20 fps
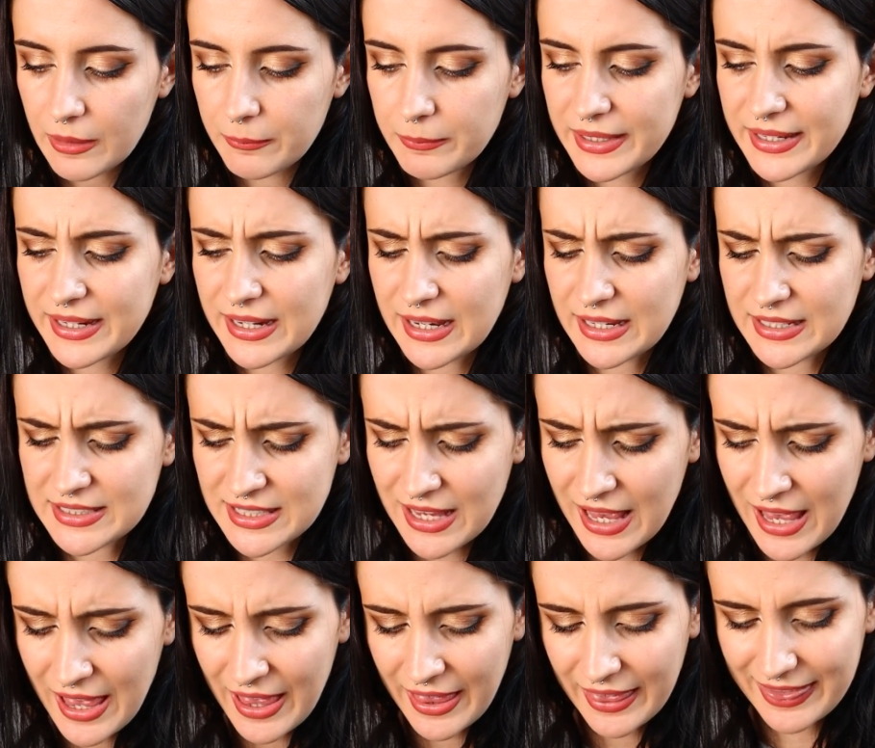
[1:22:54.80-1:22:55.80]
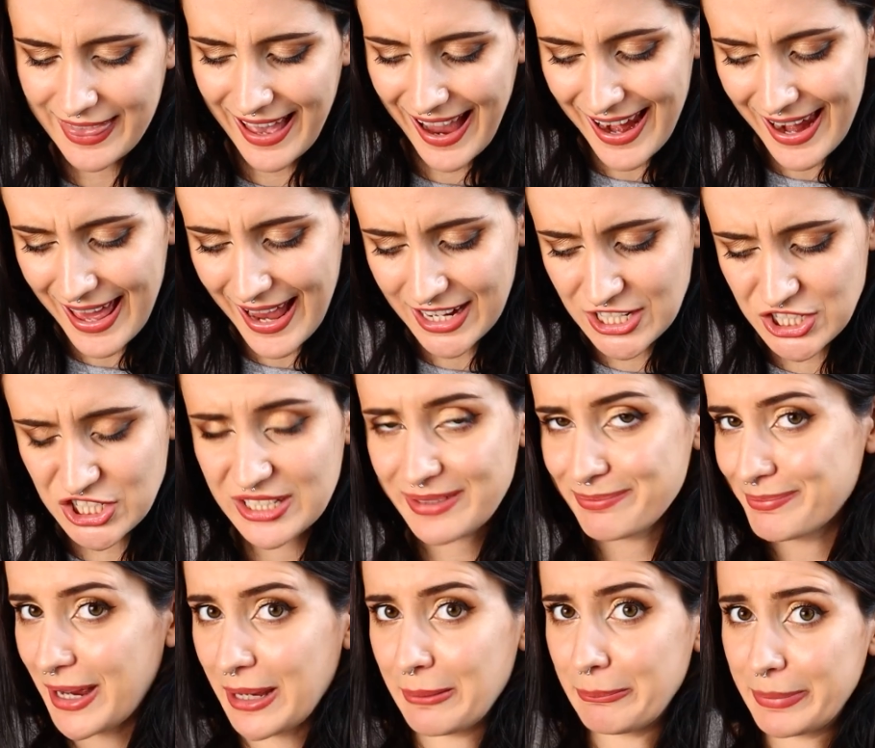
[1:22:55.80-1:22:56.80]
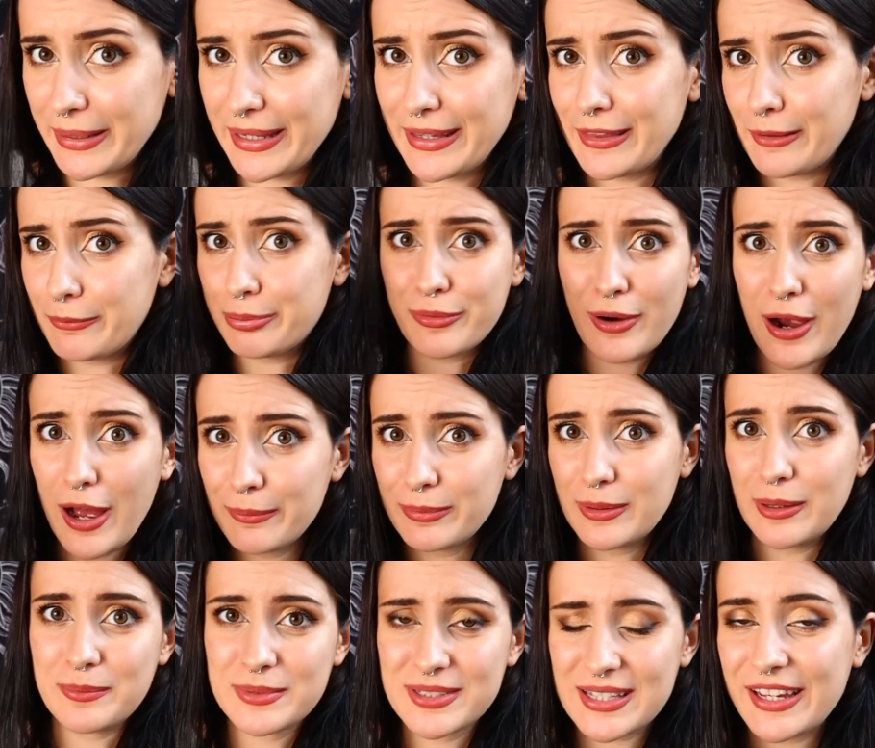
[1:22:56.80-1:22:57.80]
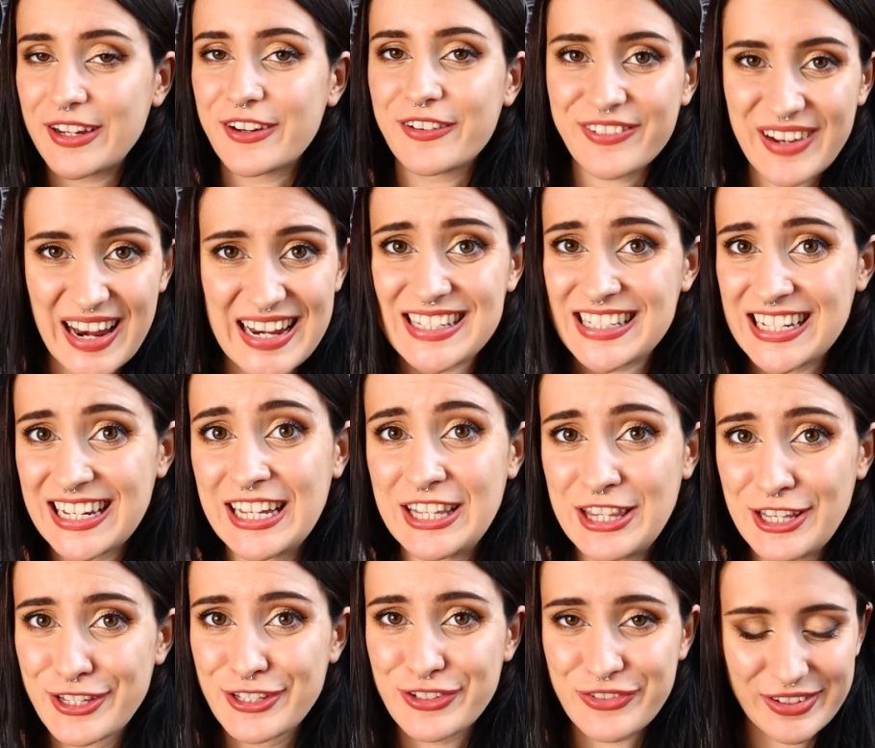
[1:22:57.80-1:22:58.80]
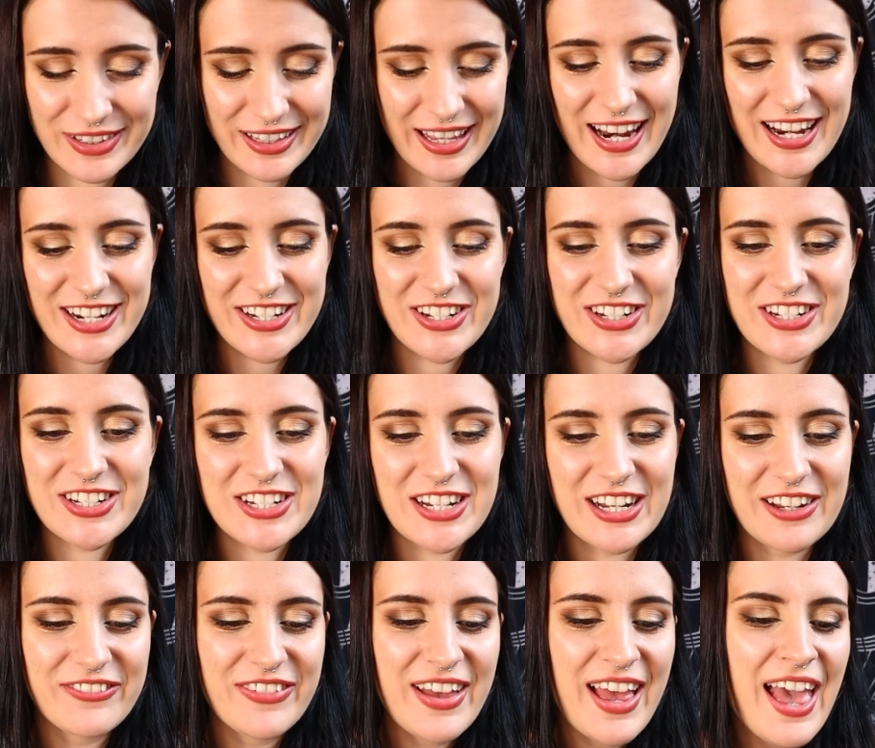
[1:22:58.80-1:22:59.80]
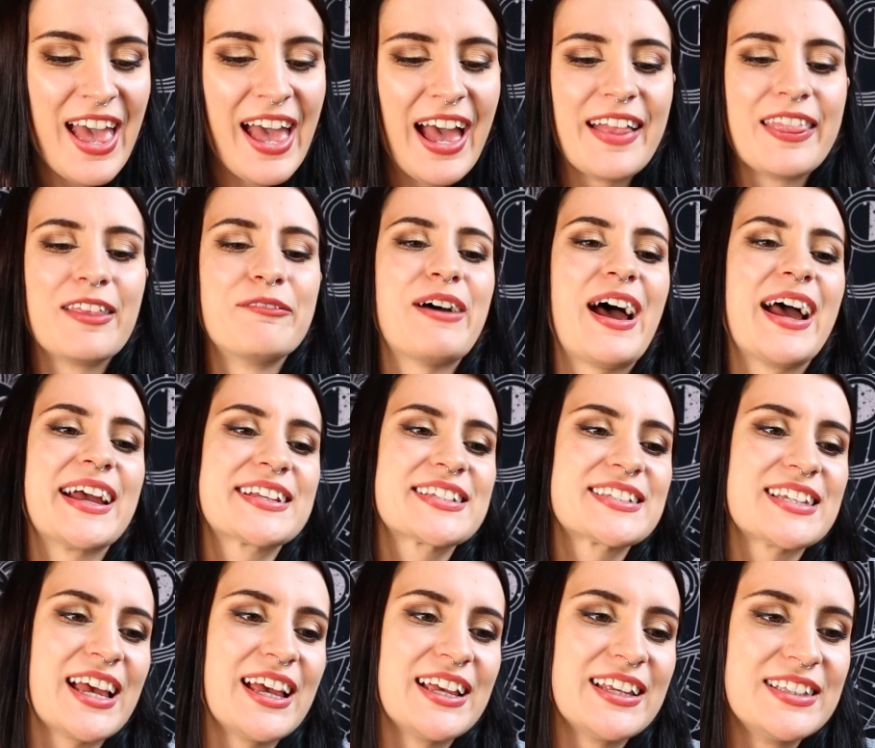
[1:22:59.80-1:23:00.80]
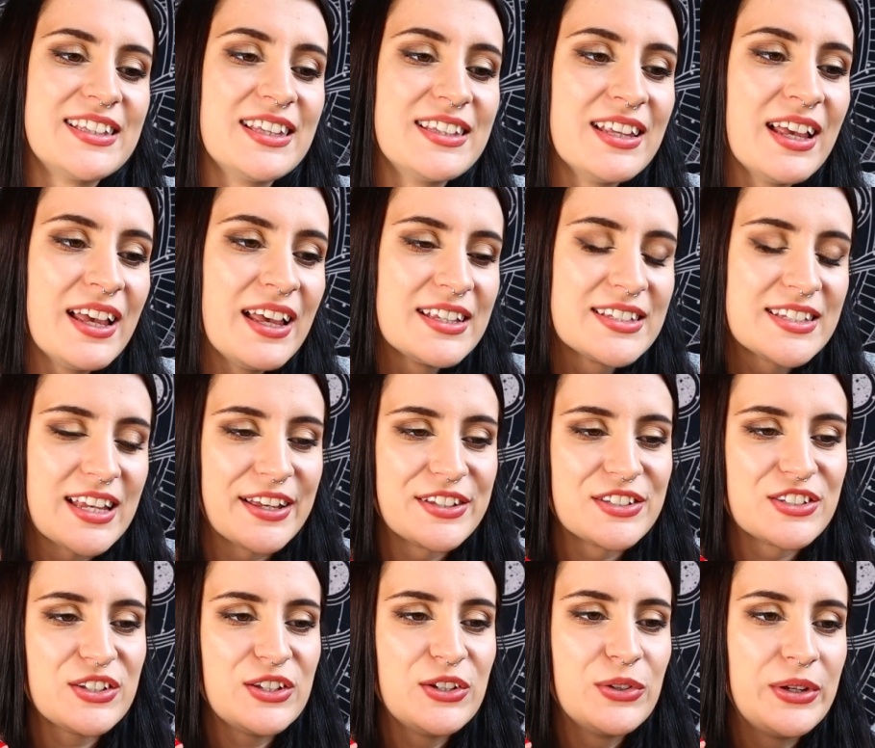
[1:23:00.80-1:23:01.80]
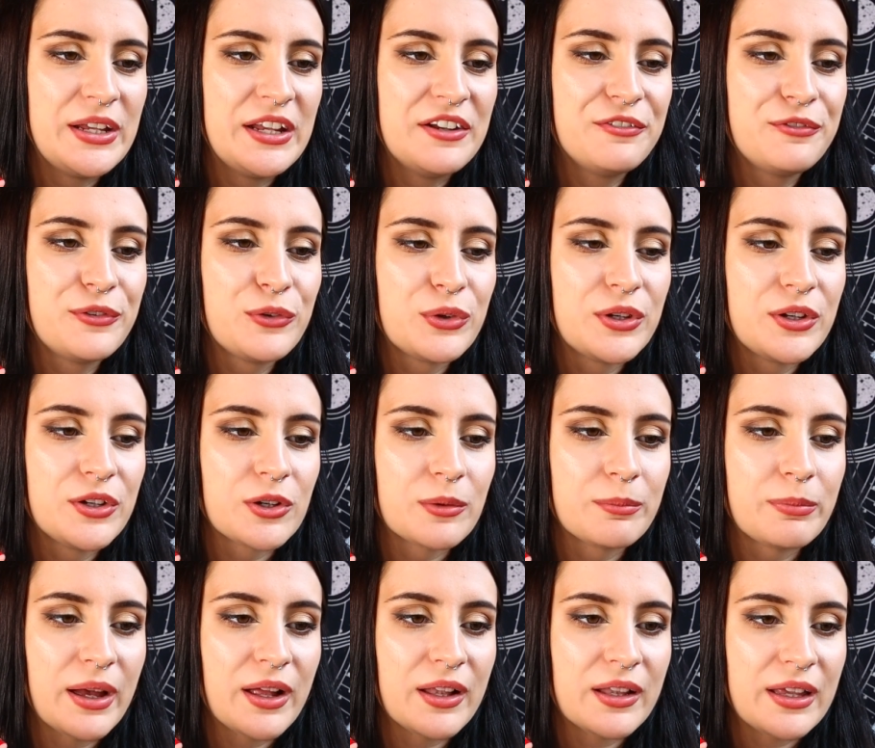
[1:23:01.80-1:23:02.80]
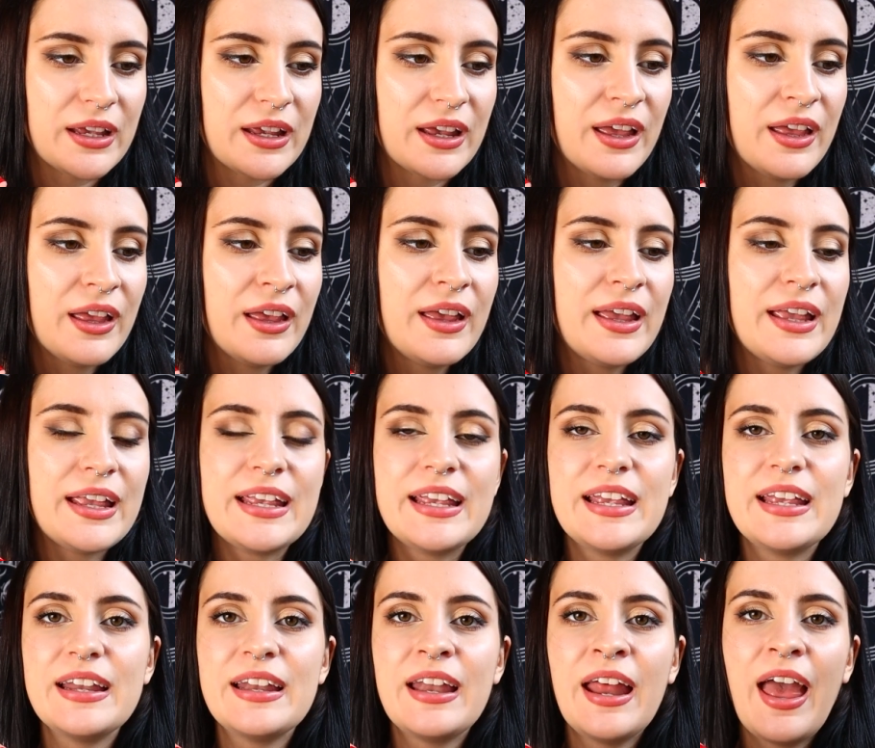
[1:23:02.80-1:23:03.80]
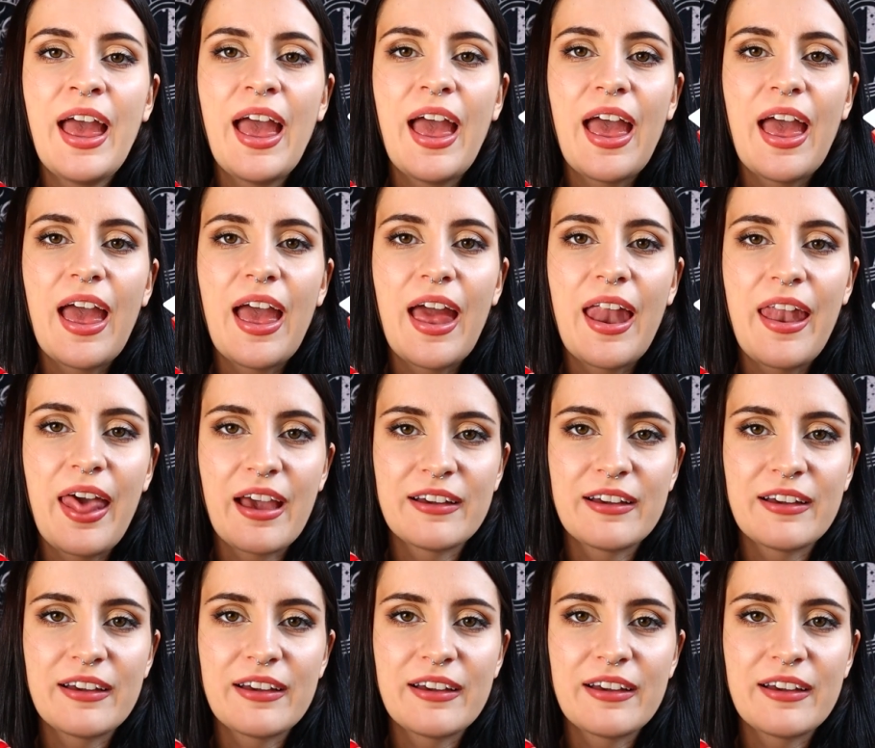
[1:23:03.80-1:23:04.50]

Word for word: because that actually might be the problems that you're facing in this relationship. And the back said says you need food in your belly. Eat an